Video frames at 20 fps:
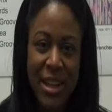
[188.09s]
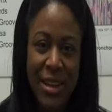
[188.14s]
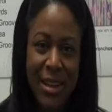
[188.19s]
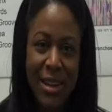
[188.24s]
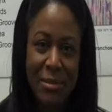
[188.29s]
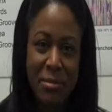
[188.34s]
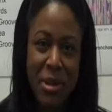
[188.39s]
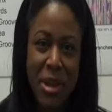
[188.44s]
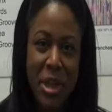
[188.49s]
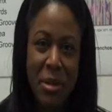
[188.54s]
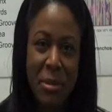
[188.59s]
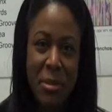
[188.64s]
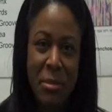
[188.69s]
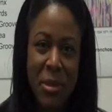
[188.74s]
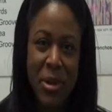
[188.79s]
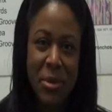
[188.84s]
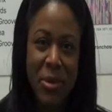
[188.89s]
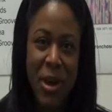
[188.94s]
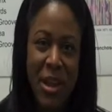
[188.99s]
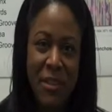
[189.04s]
I didn't become a
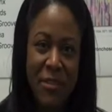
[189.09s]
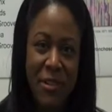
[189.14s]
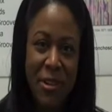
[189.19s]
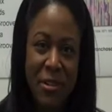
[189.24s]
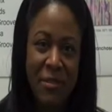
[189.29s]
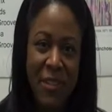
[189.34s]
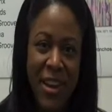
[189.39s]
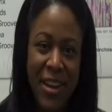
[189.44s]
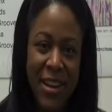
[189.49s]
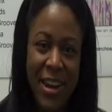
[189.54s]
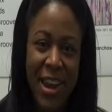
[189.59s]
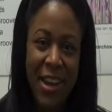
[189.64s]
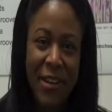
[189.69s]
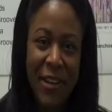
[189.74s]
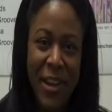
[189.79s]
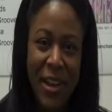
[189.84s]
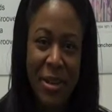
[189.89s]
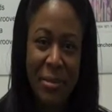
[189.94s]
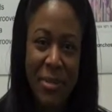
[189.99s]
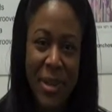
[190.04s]
midwife or a
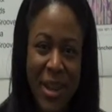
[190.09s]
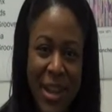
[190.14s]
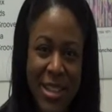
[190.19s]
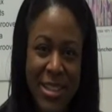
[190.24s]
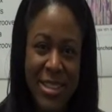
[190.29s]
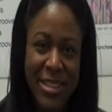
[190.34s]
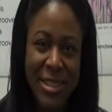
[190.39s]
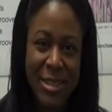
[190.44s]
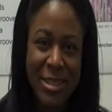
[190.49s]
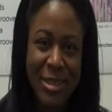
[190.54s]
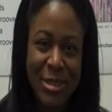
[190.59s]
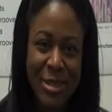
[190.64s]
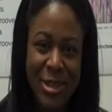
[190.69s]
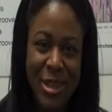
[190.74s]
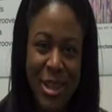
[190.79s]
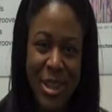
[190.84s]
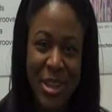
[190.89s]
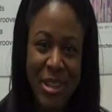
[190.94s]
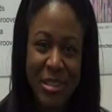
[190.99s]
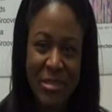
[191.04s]
veterinarian, but I still,
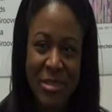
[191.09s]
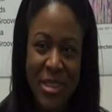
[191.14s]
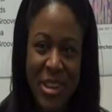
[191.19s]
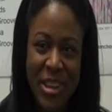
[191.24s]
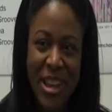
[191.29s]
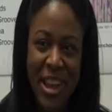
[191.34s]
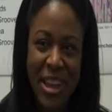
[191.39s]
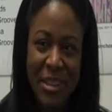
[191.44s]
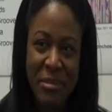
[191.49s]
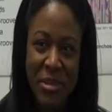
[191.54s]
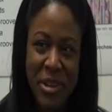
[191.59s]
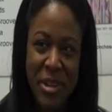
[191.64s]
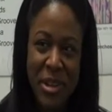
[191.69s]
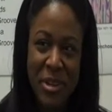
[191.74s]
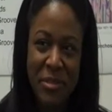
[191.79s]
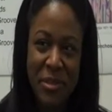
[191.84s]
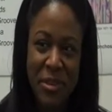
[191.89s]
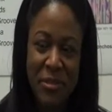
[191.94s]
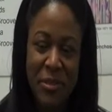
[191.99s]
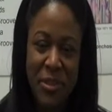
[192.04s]
you know, I've
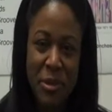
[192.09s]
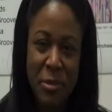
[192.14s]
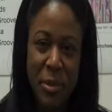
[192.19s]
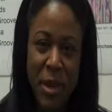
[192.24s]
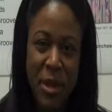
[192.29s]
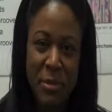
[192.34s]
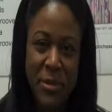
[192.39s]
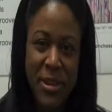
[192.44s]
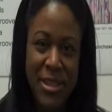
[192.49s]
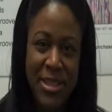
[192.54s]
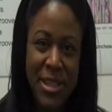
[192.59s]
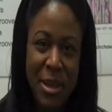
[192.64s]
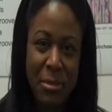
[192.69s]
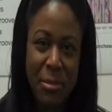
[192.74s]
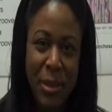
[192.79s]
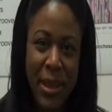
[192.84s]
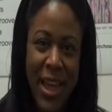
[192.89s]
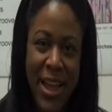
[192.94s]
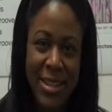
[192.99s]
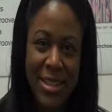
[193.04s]
delivered a few babies,
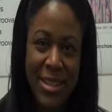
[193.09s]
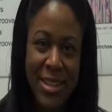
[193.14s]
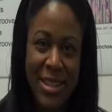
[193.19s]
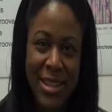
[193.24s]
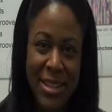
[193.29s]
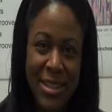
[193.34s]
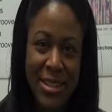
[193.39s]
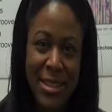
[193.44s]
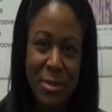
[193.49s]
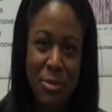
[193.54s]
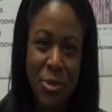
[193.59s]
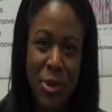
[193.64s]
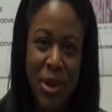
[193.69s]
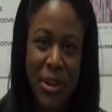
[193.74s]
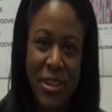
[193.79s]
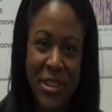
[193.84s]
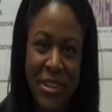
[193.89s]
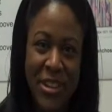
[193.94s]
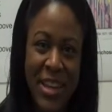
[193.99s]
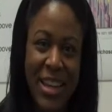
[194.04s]
some plastic, some
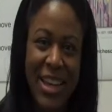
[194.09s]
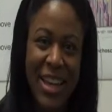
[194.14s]
real.